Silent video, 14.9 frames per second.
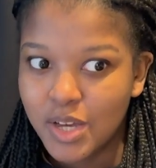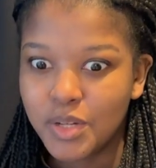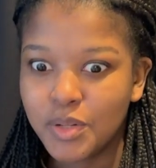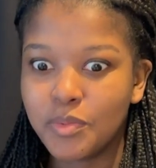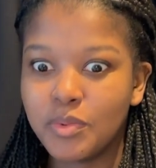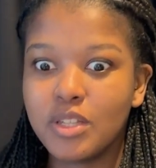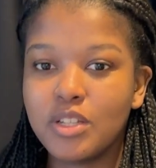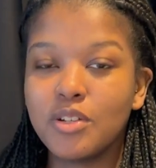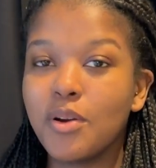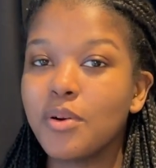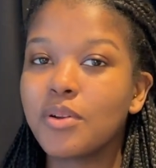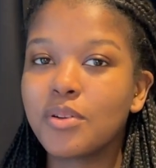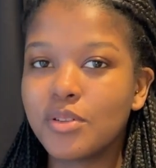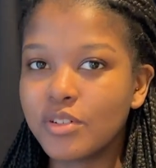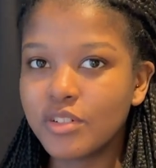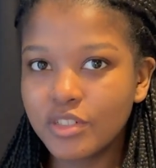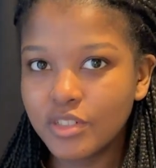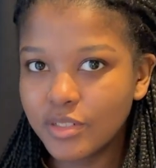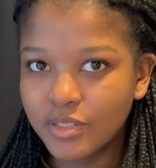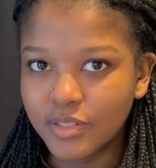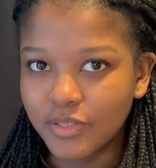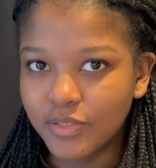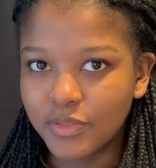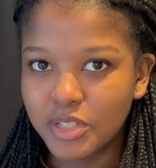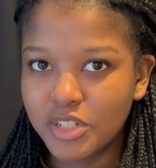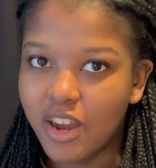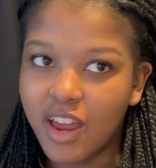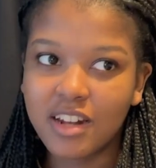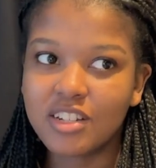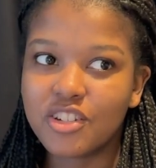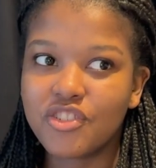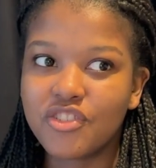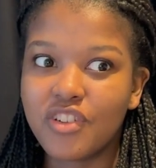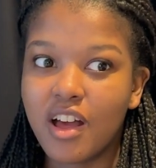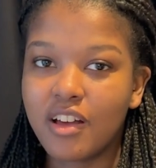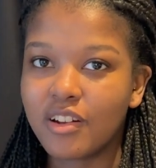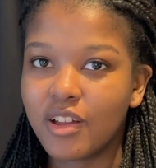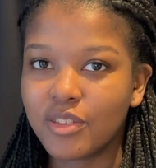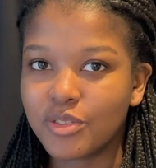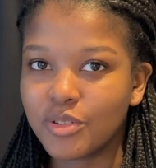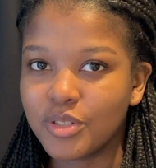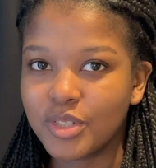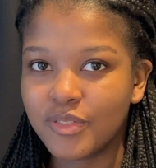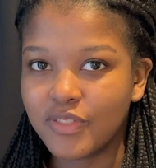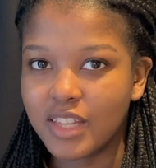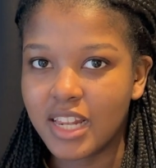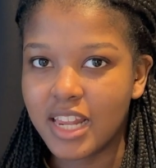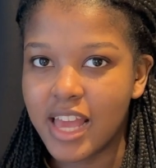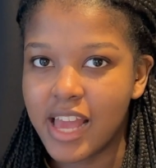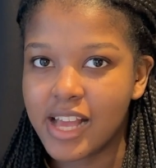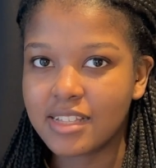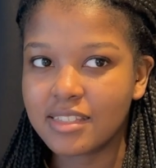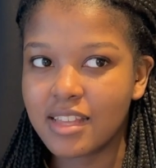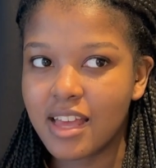We go to Groove, we try to drown out those feelings,